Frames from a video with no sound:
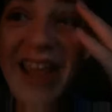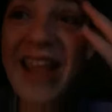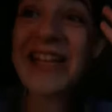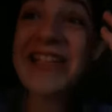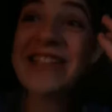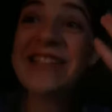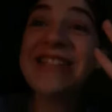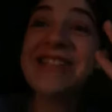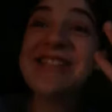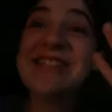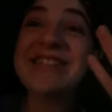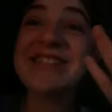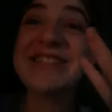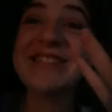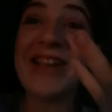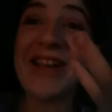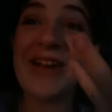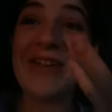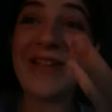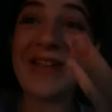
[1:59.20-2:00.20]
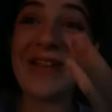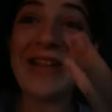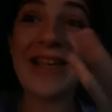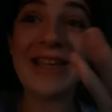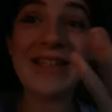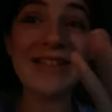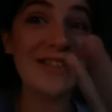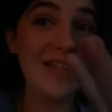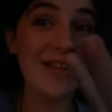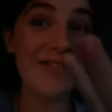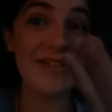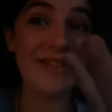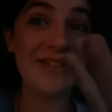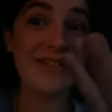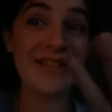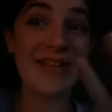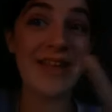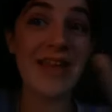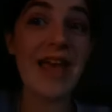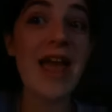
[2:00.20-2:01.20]
It's snowing, like
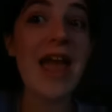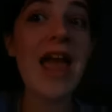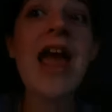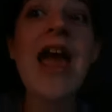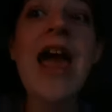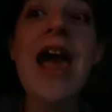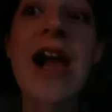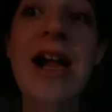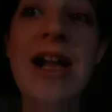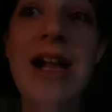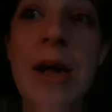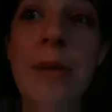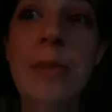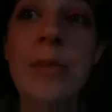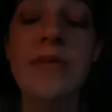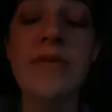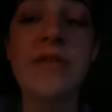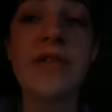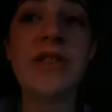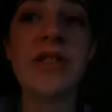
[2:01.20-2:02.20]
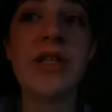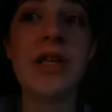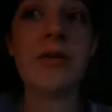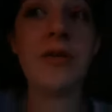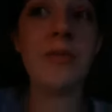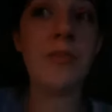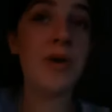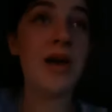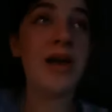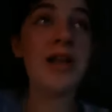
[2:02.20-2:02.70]
seriously. I can't believe it's snowing, but